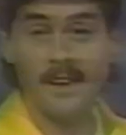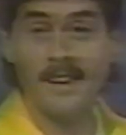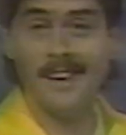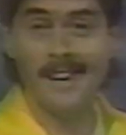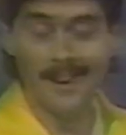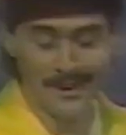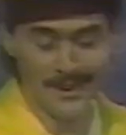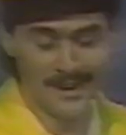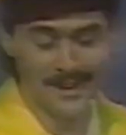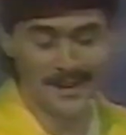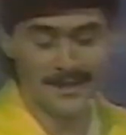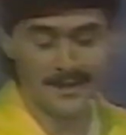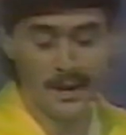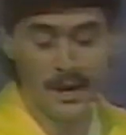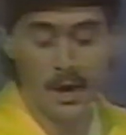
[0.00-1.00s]
Here it
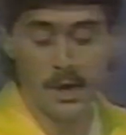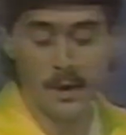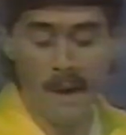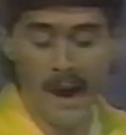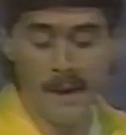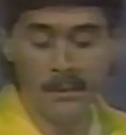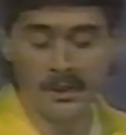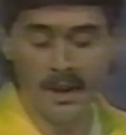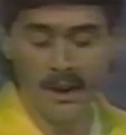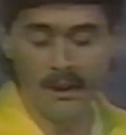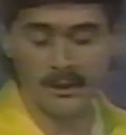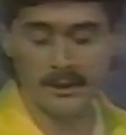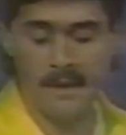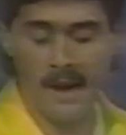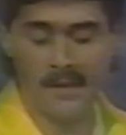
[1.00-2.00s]
is. The Bible
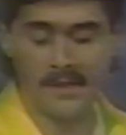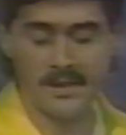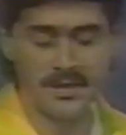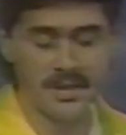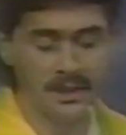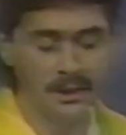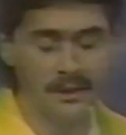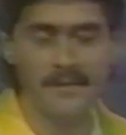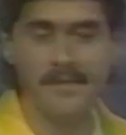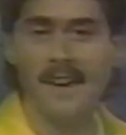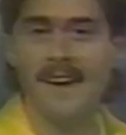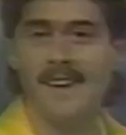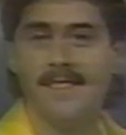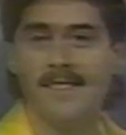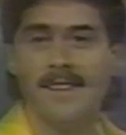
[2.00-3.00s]
talks about the shield of
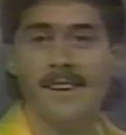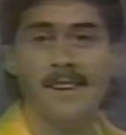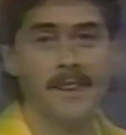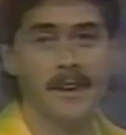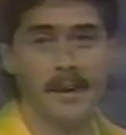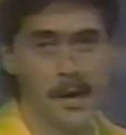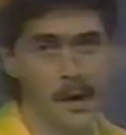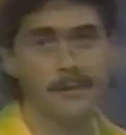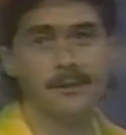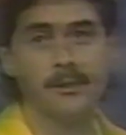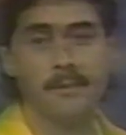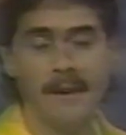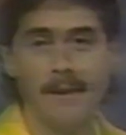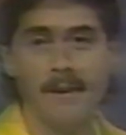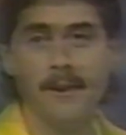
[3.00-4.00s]
faith that comes from
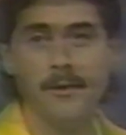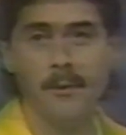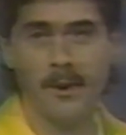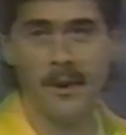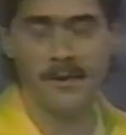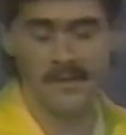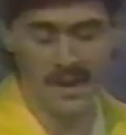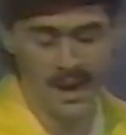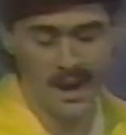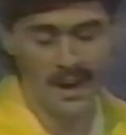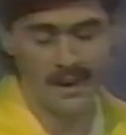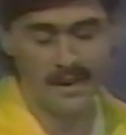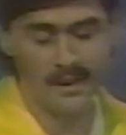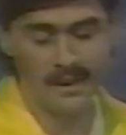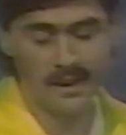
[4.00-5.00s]
hearing the Word of God,
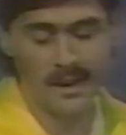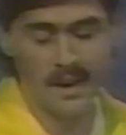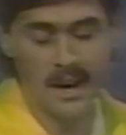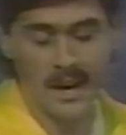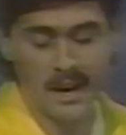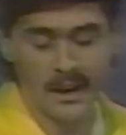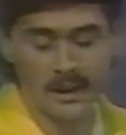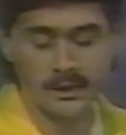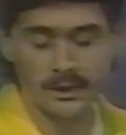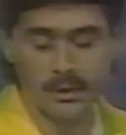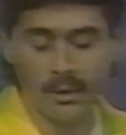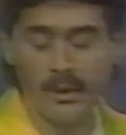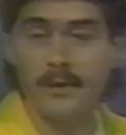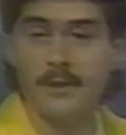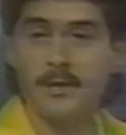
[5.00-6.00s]
and the
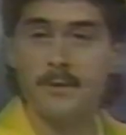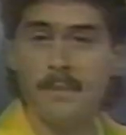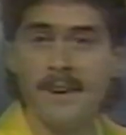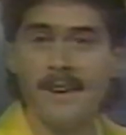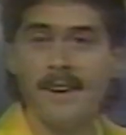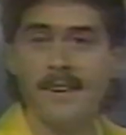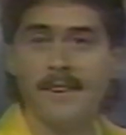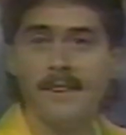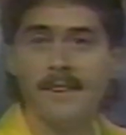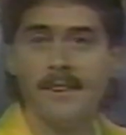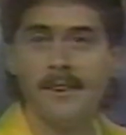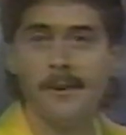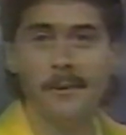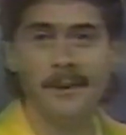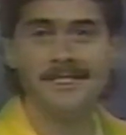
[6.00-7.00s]
sword of the Spirit,
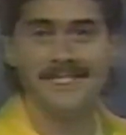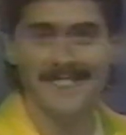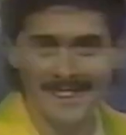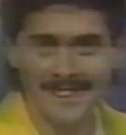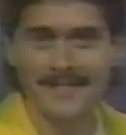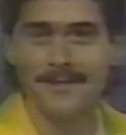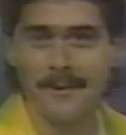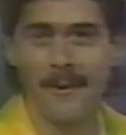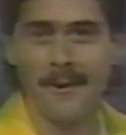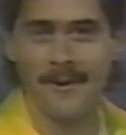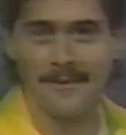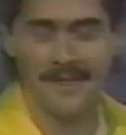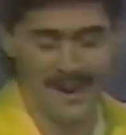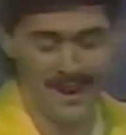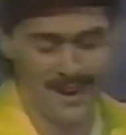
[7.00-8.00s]
which is the Word
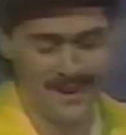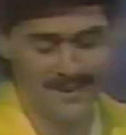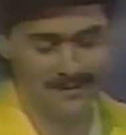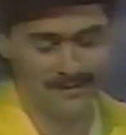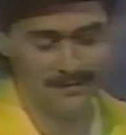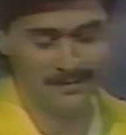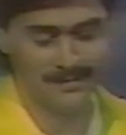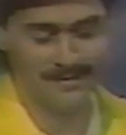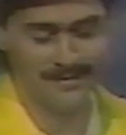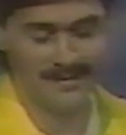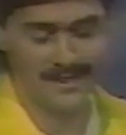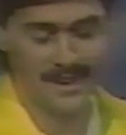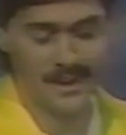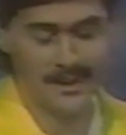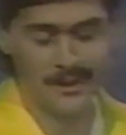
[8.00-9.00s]
of God.
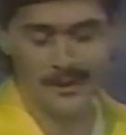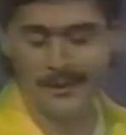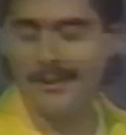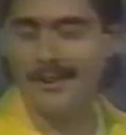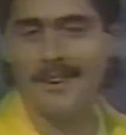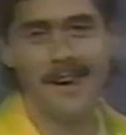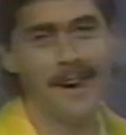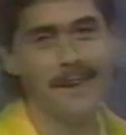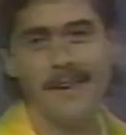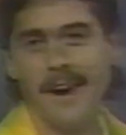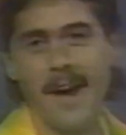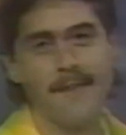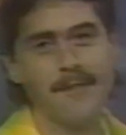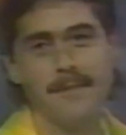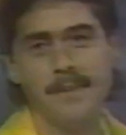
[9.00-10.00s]
You'll never
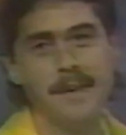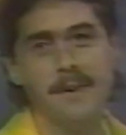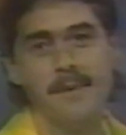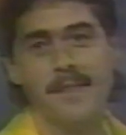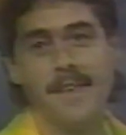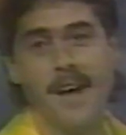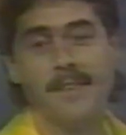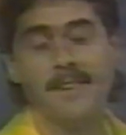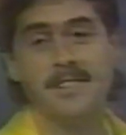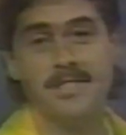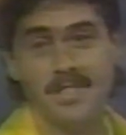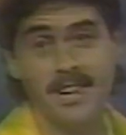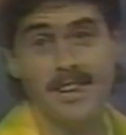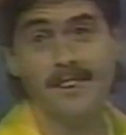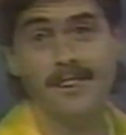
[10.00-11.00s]
have to be without the
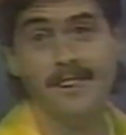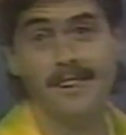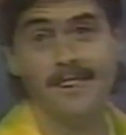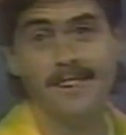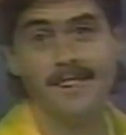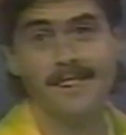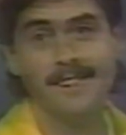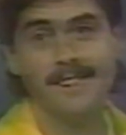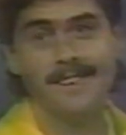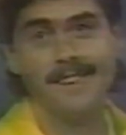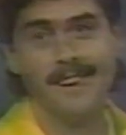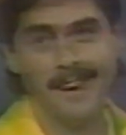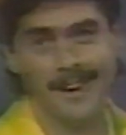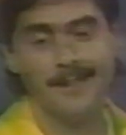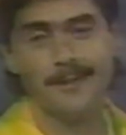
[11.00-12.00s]
shield
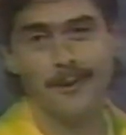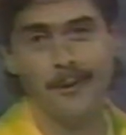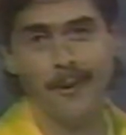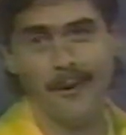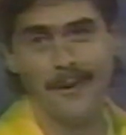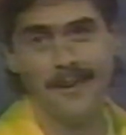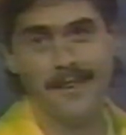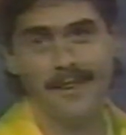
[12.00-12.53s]
and sword.